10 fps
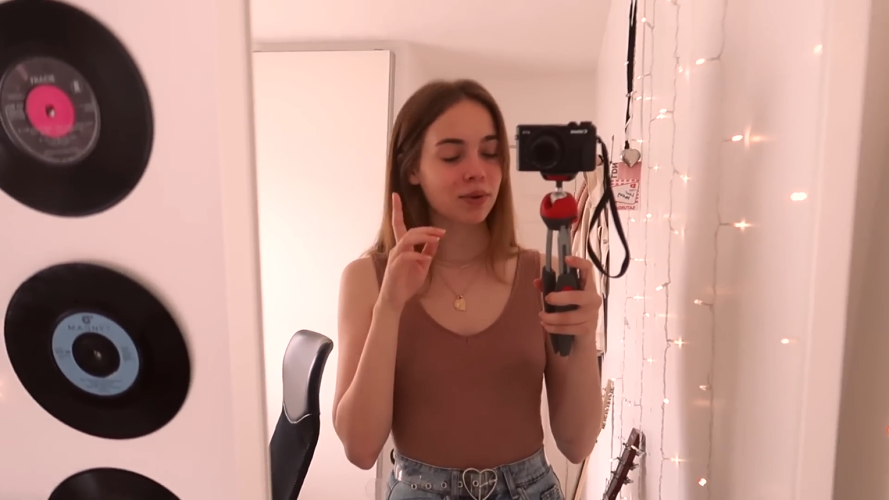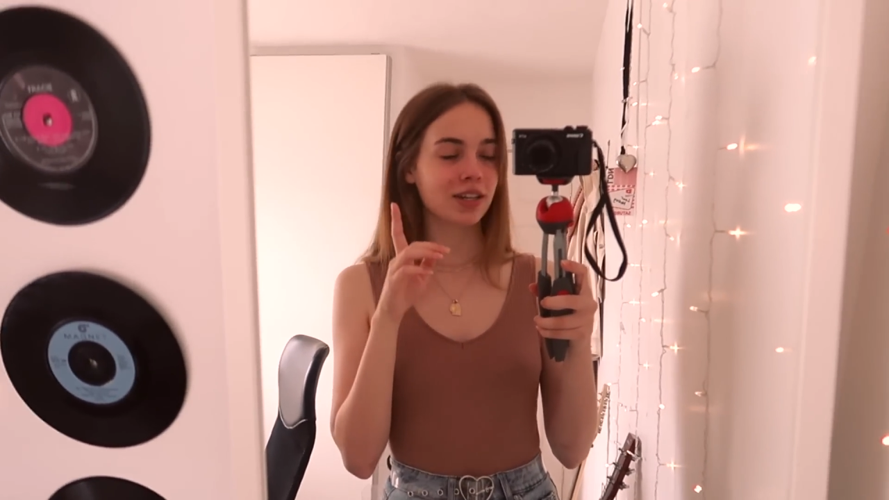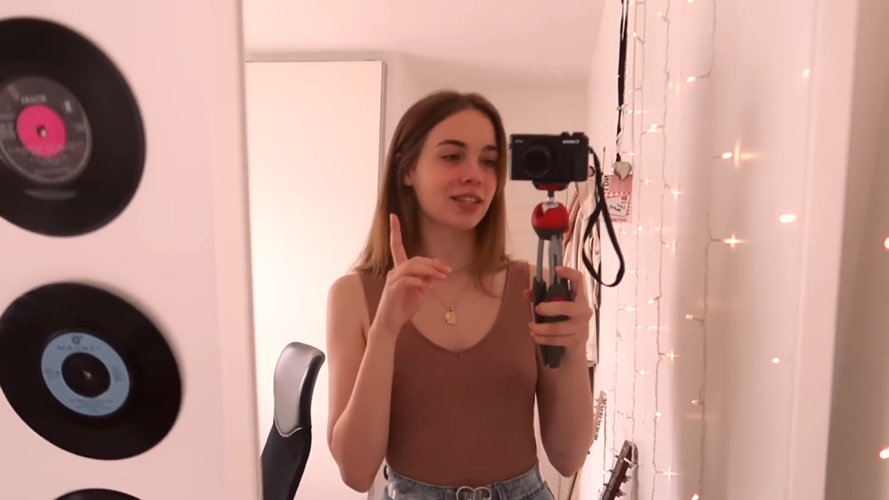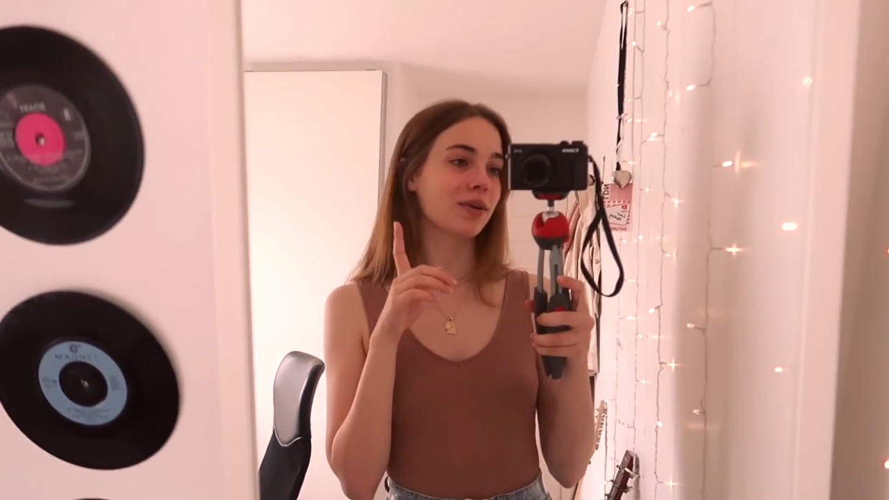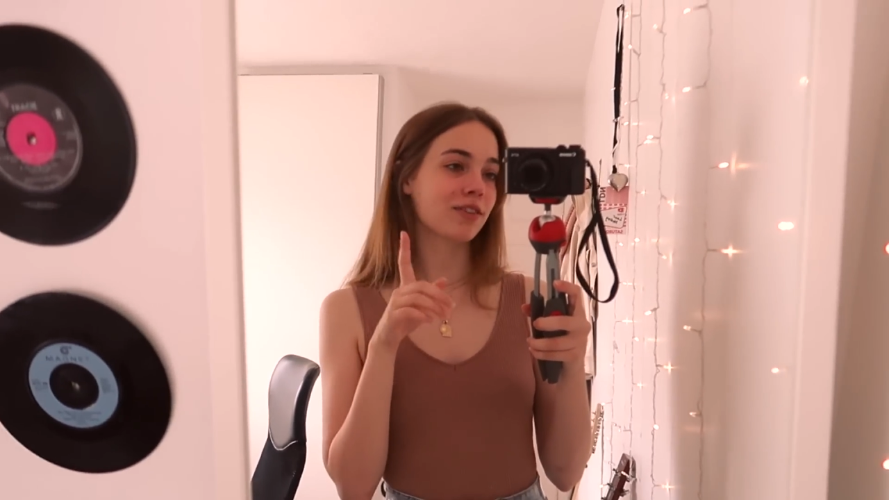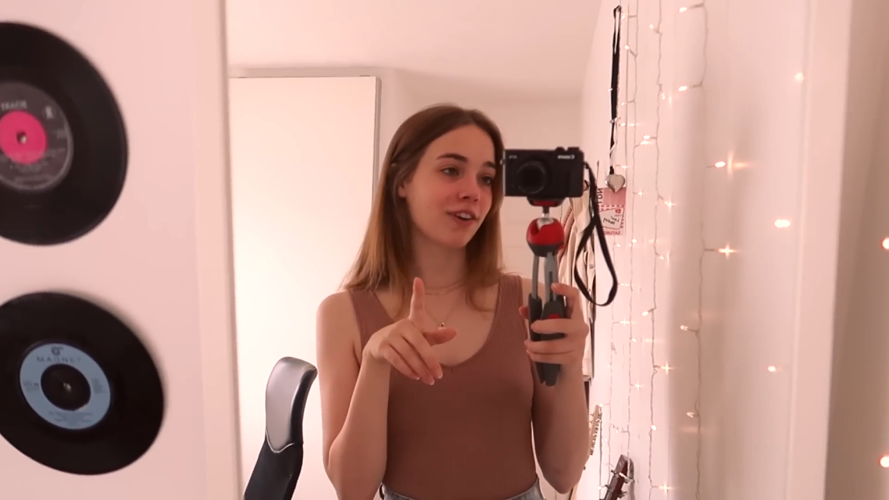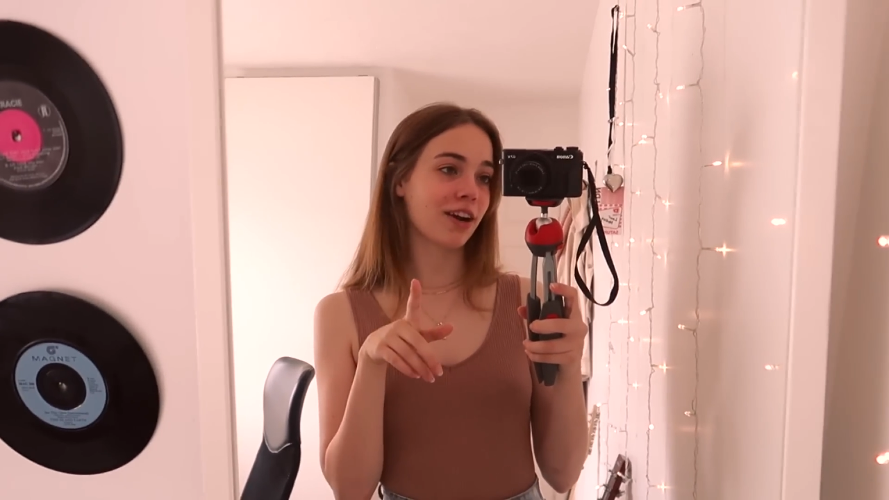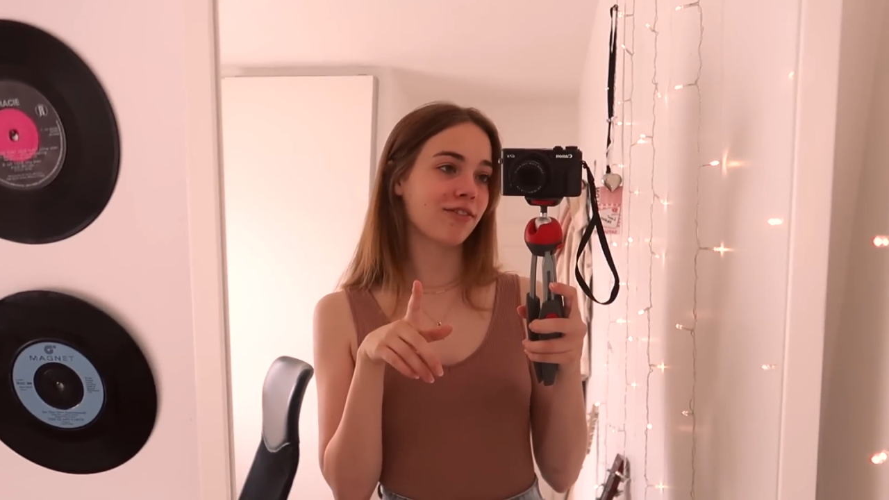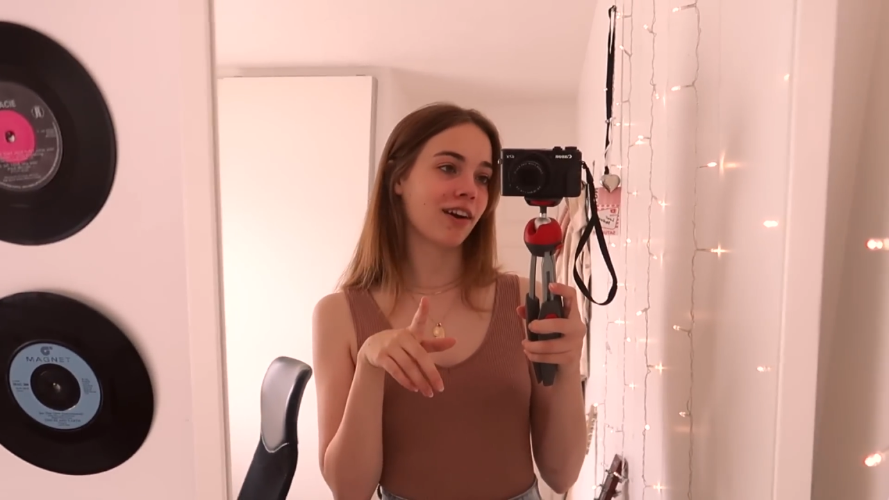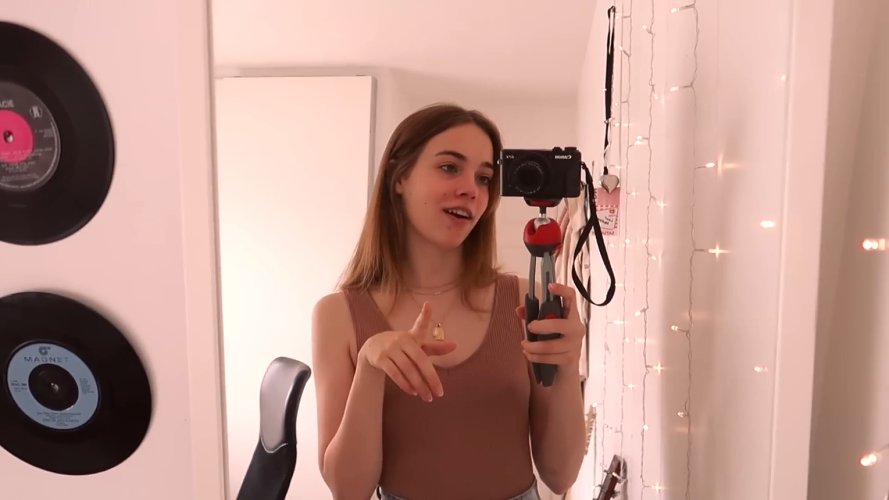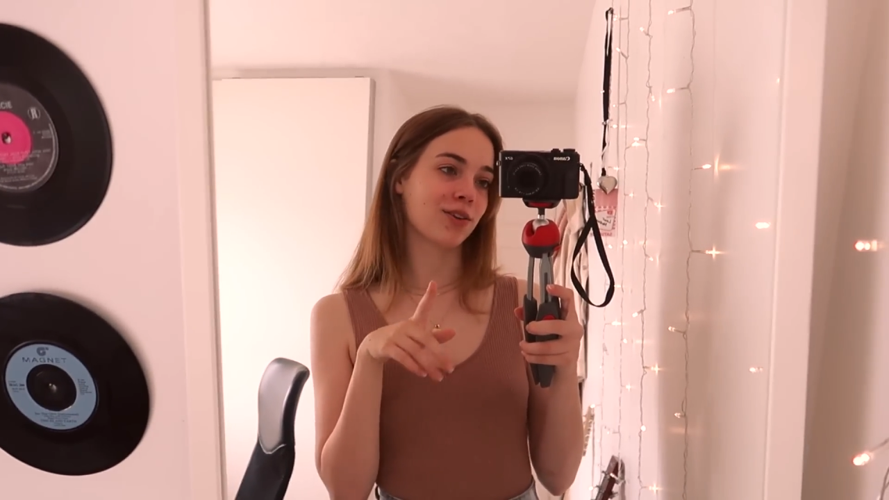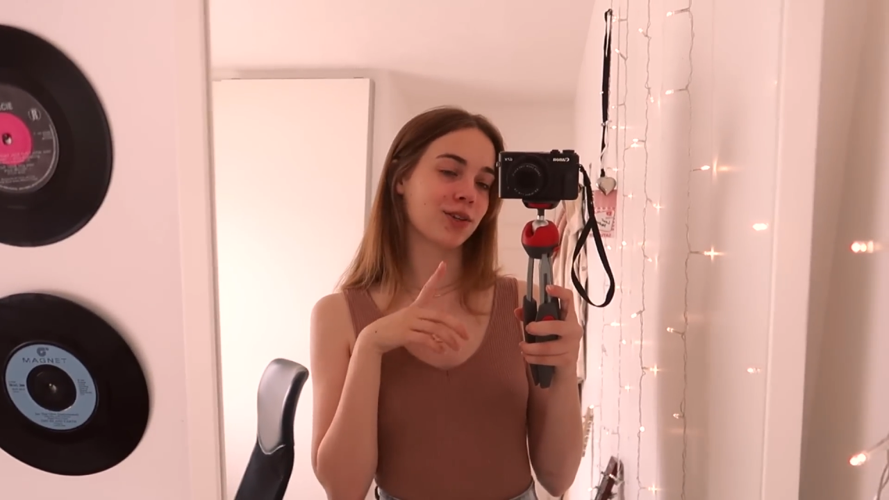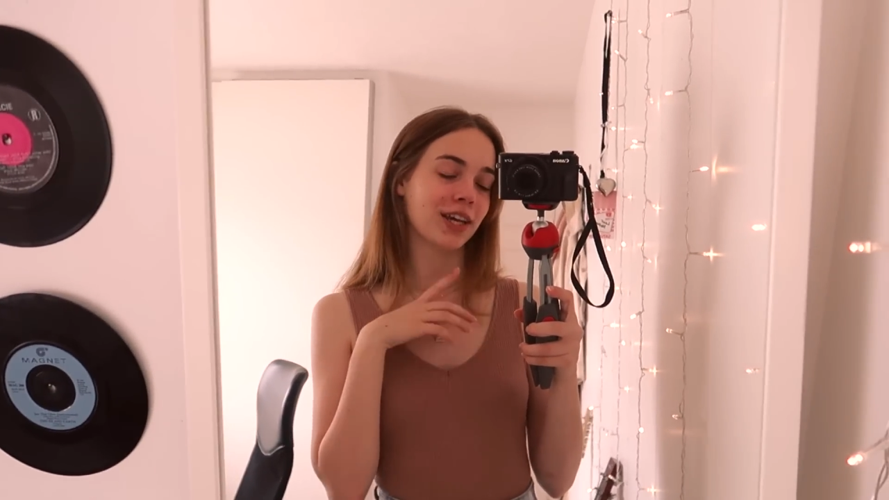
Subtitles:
because I worked very, very hard